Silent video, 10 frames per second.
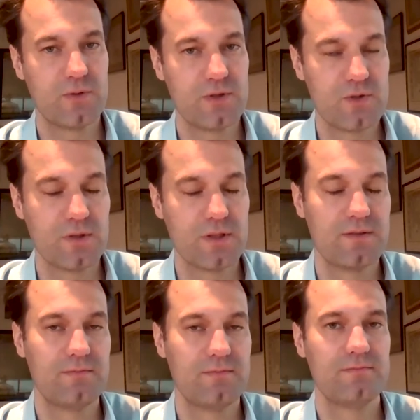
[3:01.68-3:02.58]
which would,
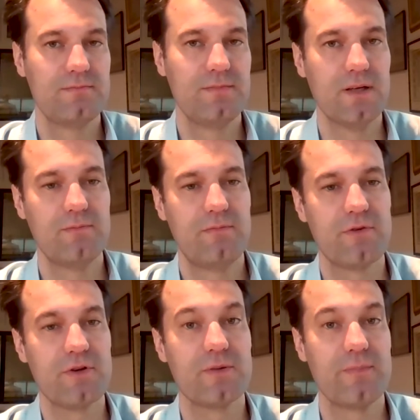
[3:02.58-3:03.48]
you know,
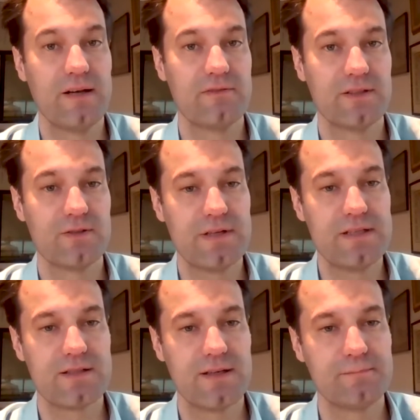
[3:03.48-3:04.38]
further benefit
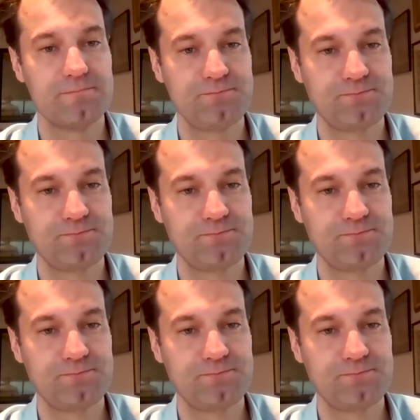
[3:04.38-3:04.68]
REITs again.